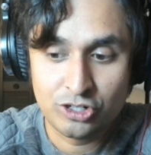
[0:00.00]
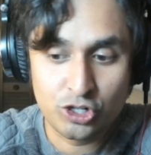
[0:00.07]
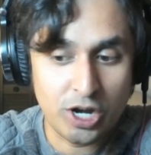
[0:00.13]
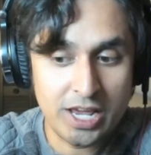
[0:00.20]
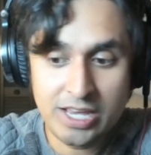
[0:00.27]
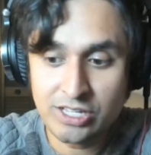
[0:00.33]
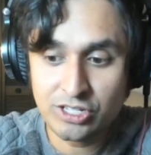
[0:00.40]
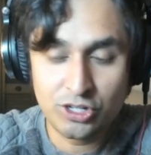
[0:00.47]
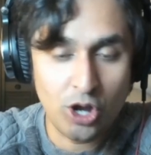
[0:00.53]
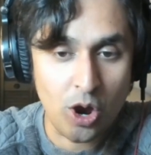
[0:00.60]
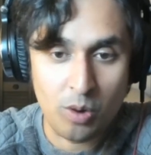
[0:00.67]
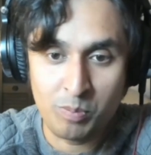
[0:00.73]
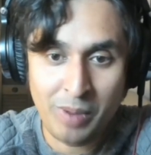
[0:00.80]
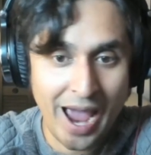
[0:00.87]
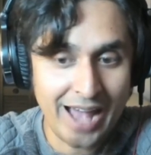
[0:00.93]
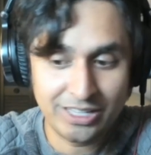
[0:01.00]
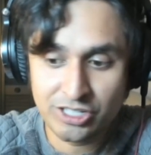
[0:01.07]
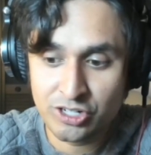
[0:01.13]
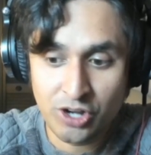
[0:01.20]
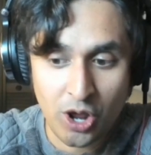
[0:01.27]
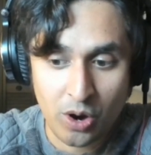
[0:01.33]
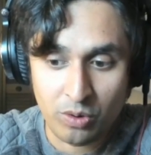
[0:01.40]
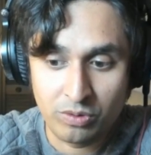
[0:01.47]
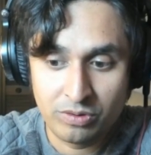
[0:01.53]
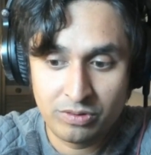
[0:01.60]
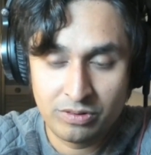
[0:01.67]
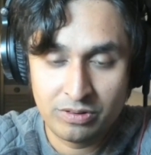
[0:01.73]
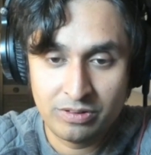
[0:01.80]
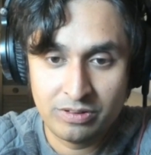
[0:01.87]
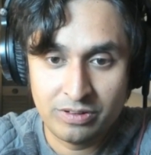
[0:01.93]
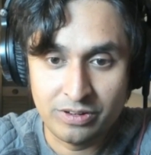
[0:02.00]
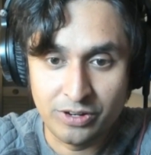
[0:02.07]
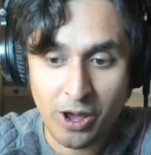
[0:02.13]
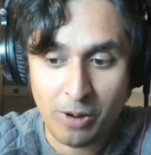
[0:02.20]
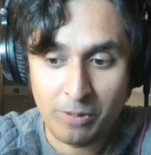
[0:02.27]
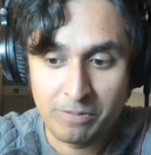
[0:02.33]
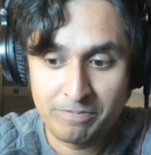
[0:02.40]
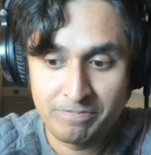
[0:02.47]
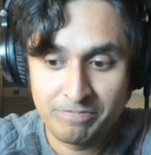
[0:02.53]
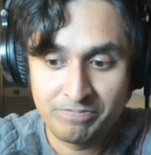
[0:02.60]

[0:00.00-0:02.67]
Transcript: Trees? No. Bats? No. No.